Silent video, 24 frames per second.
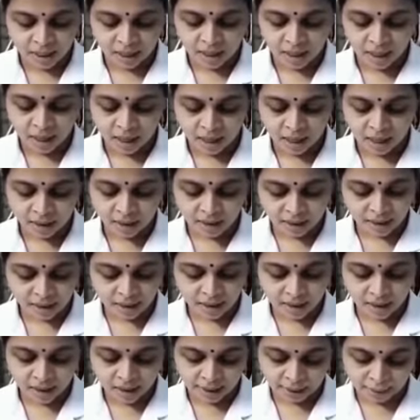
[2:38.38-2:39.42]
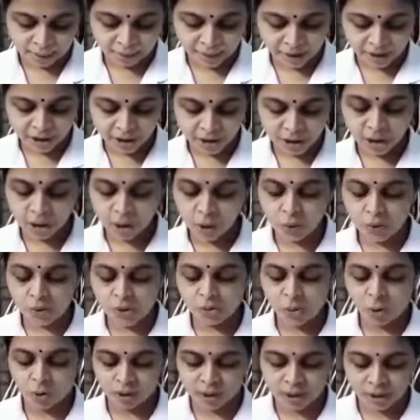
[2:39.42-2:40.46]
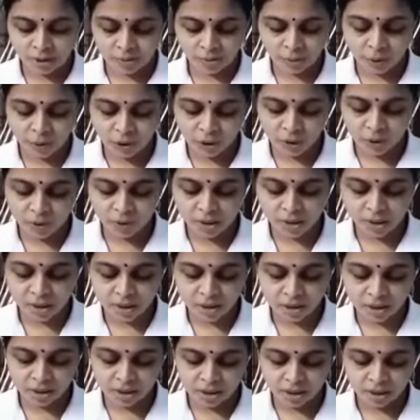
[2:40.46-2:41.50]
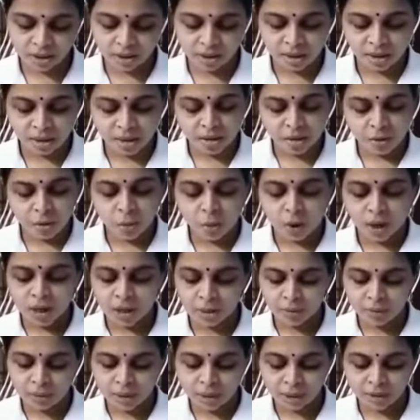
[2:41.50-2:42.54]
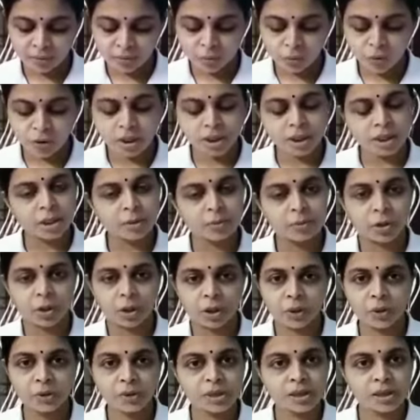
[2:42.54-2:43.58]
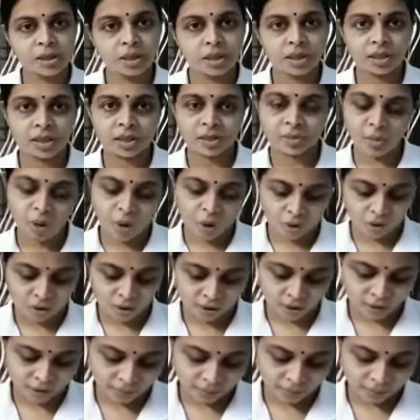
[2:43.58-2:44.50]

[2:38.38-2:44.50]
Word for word: And in LPG, no smoke is produced. While burning wood, it produces smoke.